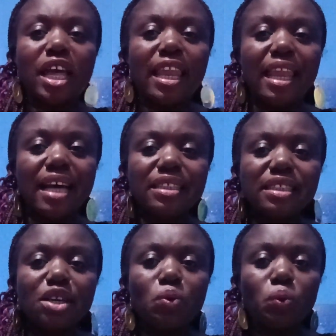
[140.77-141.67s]

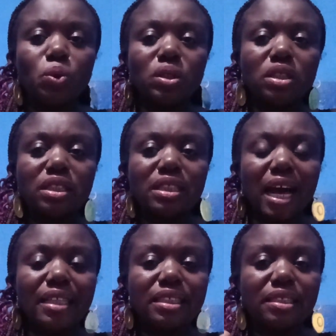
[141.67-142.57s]
elastic will
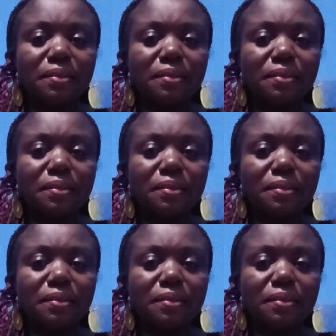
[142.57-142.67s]
start